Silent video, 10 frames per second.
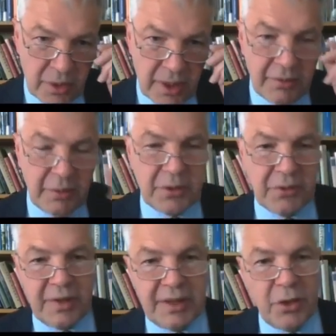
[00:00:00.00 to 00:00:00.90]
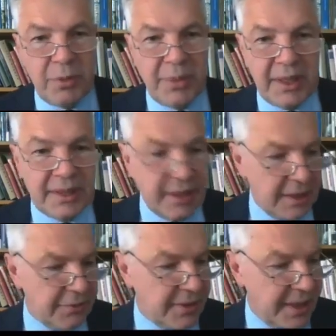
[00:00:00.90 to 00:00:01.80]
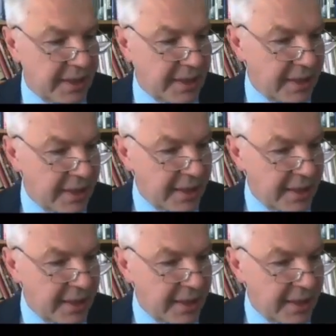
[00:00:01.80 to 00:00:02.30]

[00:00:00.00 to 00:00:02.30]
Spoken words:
government of Ethiopia, that if they